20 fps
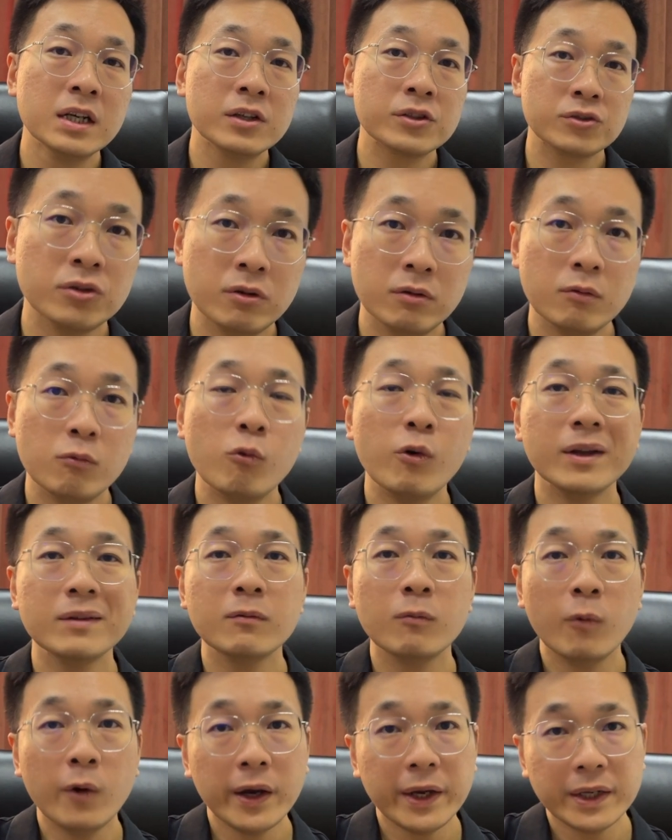So
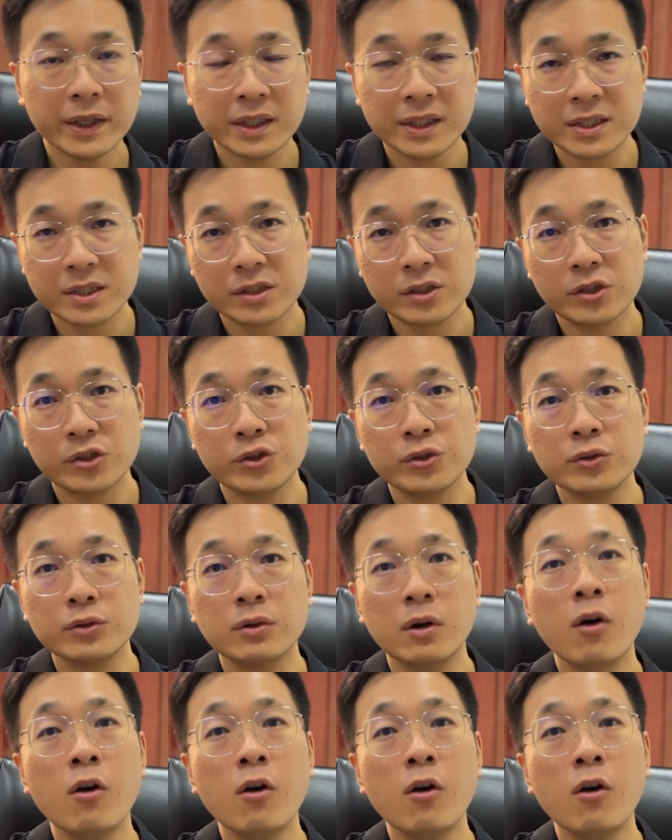one way is to